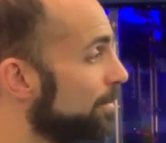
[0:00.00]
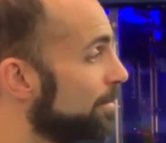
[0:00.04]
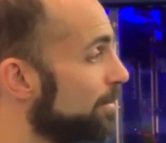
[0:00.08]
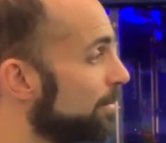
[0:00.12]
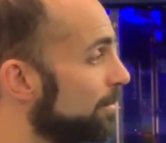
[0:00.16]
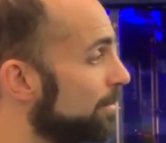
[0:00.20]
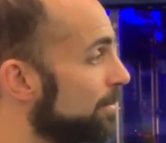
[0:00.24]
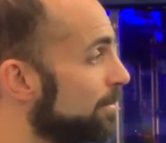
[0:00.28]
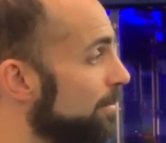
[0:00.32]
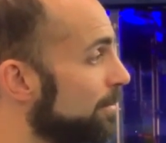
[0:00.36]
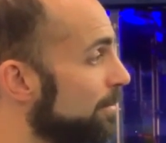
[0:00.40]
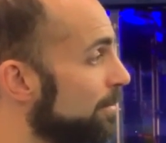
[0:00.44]

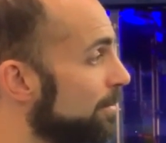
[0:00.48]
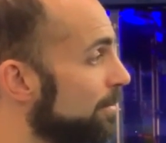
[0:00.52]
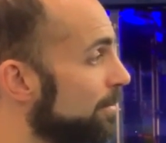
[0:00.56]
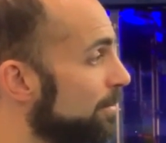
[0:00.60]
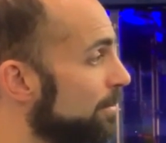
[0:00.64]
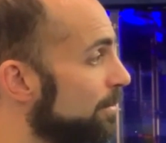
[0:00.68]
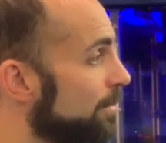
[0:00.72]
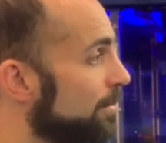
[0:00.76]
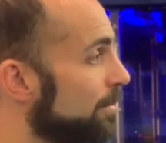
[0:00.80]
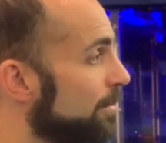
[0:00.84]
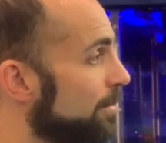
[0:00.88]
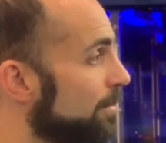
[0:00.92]

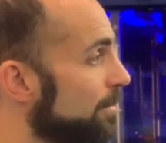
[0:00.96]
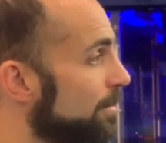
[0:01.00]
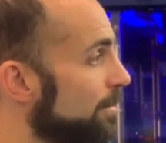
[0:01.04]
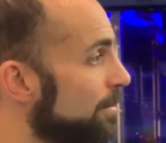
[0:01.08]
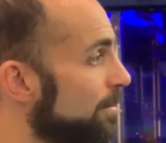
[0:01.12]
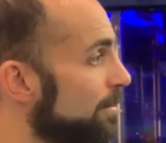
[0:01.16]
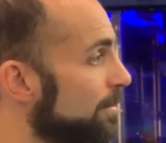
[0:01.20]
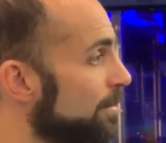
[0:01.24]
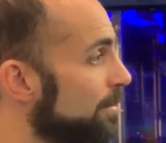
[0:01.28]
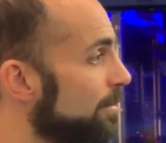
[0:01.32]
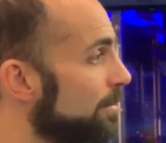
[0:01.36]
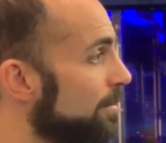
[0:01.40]

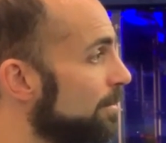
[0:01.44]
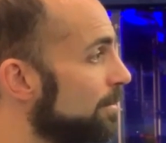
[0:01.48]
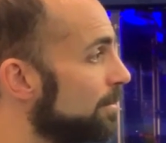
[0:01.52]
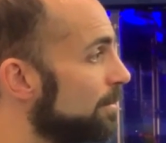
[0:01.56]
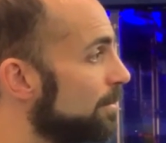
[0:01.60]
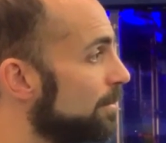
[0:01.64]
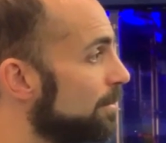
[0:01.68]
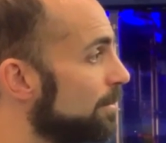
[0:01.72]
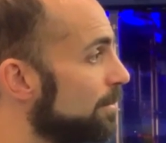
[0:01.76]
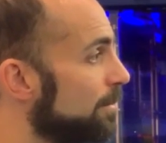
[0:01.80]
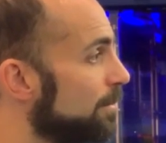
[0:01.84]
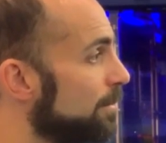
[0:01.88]

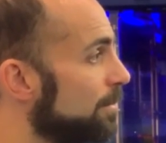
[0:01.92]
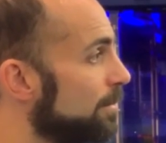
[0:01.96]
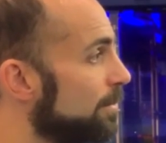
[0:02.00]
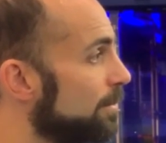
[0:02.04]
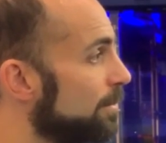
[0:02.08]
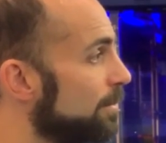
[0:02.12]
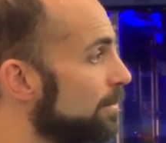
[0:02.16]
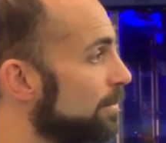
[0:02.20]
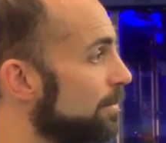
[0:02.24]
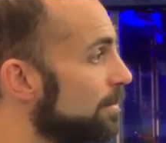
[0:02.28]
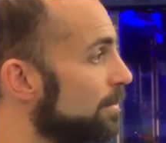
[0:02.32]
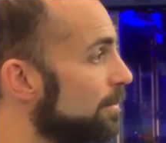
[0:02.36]

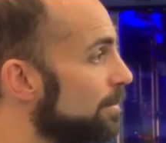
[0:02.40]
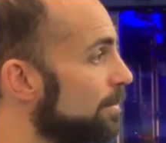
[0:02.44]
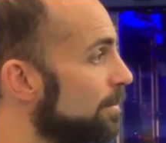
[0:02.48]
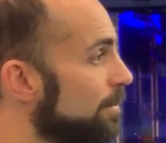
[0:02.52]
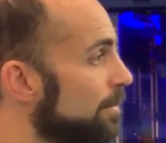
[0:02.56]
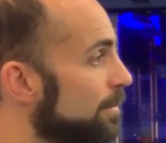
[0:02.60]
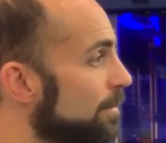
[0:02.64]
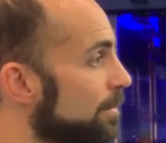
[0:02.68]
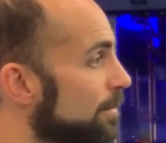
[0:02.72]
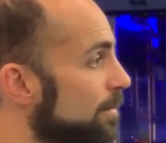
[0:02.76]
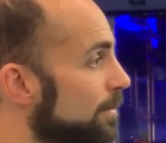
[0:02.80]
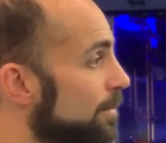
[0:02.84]

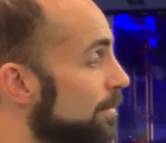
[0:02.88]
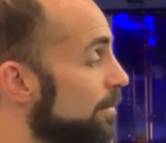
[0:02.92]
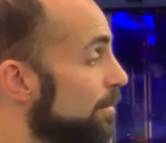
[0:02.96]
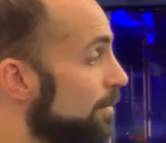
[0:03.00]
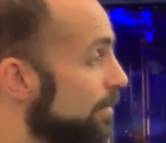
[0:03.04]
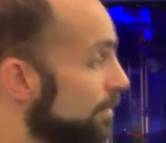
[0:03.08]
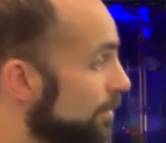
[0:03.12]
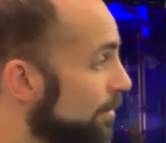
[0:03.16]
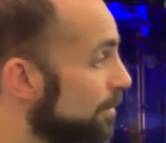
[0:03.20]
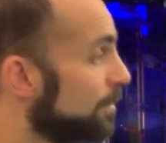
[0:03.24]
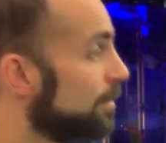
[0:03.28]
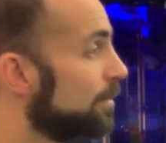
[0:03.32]

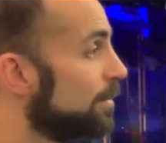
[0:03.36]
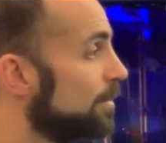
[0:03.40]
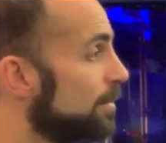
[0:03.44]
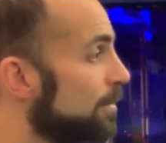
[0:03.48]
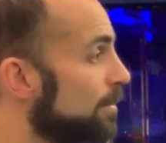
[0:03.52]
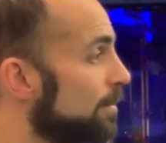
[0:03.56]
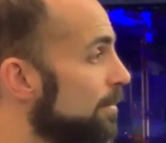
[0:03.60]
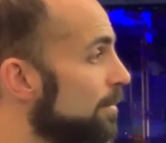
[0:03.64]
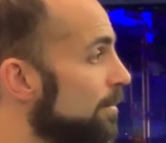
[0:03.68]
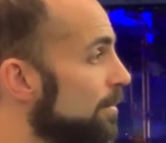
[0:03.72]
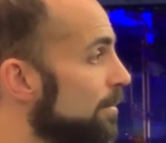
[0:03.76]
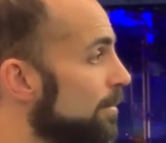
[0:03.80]

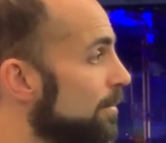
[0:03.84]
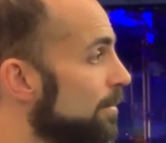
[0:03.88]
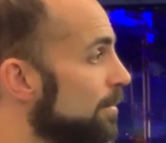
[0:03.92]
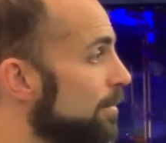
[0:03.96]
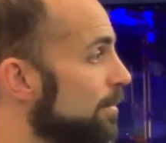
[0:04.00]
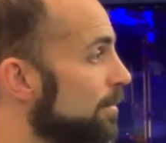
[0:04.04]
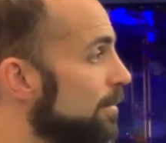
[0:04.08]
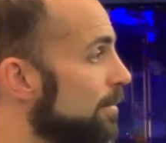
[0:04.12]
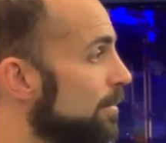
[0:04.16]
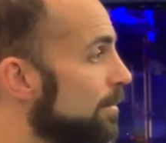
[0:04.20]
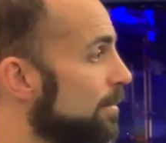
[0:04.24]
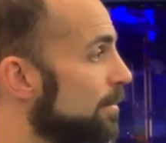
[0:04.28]

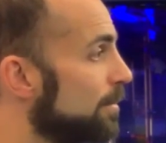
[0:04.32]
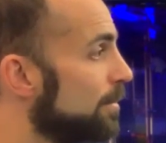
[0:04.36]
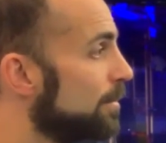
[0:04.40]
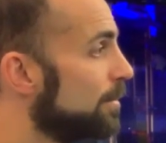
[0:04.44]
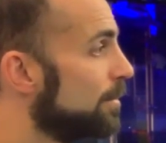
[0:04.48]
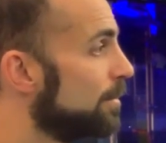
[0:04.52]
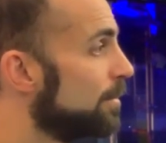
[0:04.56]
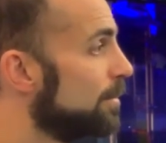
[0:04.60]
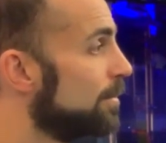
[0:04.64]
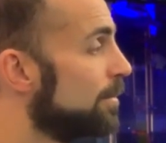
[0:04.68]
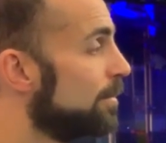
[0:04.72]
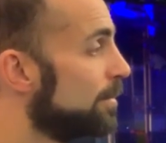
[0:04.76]

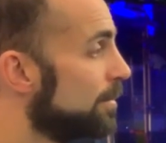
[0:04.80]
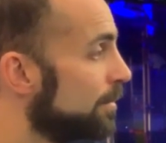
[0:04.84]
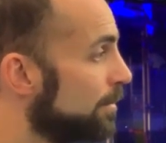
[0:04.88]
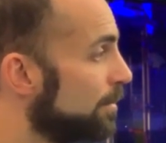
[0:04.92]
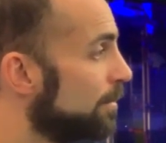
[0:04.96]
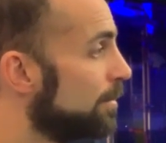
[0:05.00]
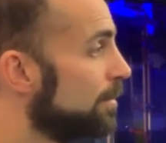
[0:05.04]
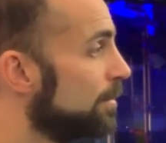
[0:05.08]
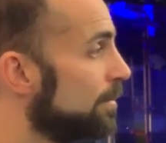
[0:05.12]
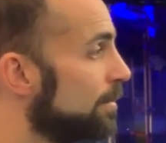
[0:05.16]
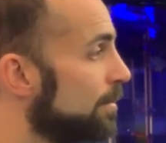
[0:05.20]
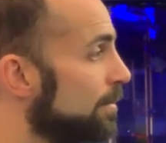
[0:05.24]

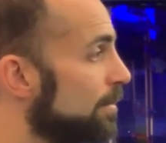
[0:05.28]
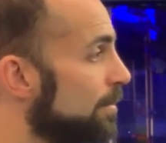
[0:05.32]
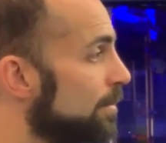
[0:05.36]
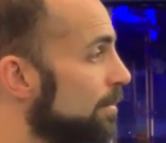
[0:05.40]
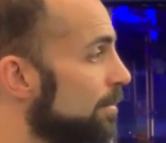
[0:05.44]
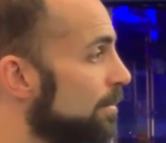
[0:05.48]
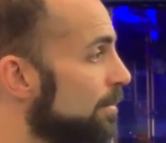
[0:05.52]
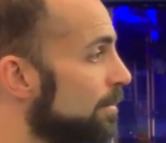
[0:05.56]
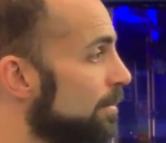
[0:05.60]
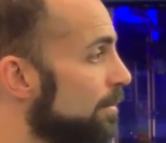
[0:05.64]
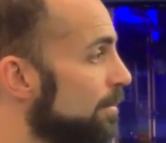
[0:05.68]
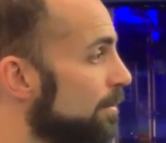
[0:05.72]

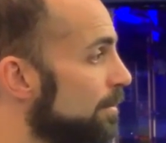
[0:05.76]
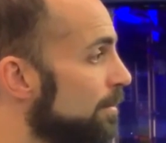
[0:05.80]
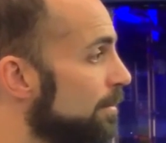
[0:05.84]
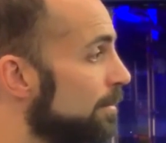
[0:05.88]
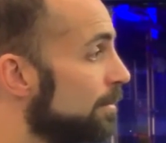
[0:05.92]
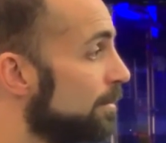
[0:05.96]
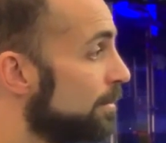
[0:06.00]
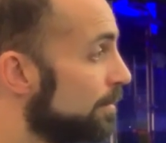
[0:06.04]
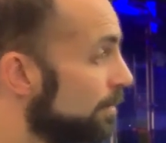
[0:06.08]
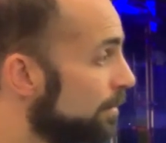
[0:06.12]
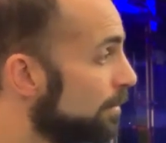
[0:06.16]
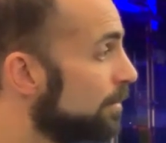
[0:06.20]

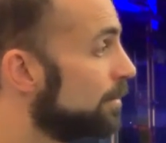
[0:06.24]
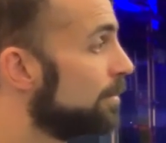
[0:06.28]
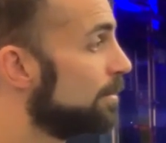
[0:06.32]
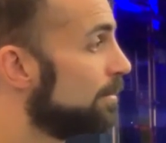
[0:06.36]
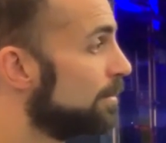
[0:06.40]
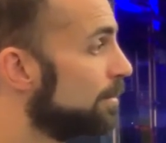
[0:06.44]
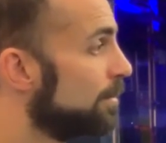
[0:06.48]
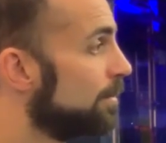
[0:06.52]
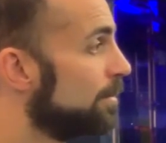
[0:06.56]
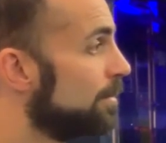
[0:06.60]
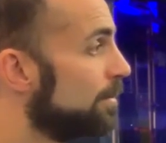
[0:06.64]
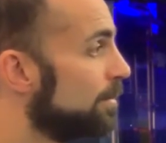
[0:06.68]

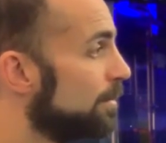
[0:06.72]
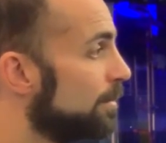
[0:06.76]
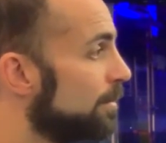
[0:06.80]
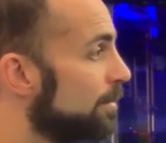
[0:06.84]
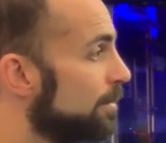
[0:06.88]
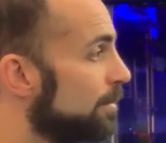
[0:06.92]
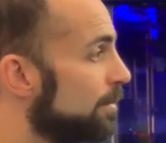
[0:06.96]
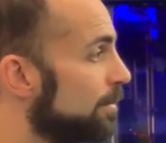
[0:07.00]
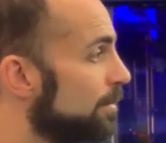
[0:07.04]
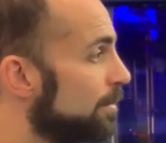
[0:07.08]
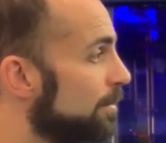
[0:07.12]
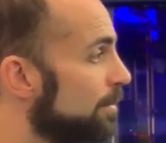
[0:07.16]

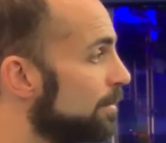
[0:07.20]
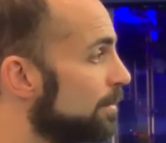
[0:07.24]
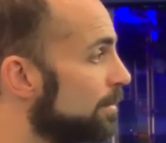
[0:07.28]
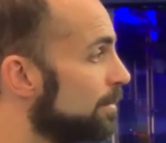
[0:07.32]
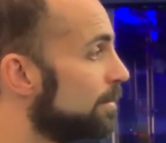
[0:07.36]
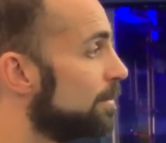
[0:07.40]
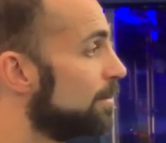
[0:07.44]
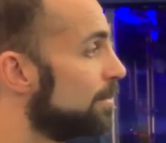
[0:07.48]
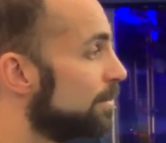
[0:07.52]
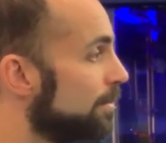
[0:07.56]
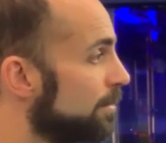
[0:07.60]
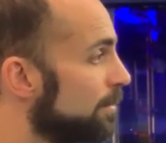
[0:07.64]

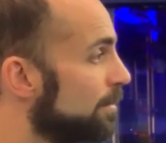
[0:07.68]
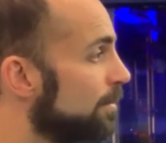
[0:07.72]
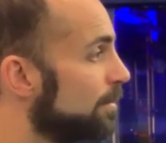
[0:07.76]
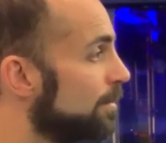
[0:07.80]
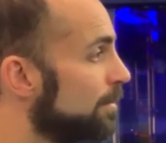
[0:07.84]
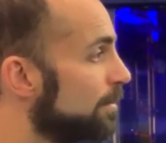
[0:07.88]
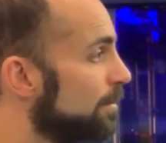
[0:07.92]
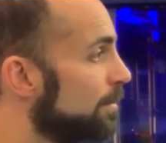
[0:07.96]
[no speech]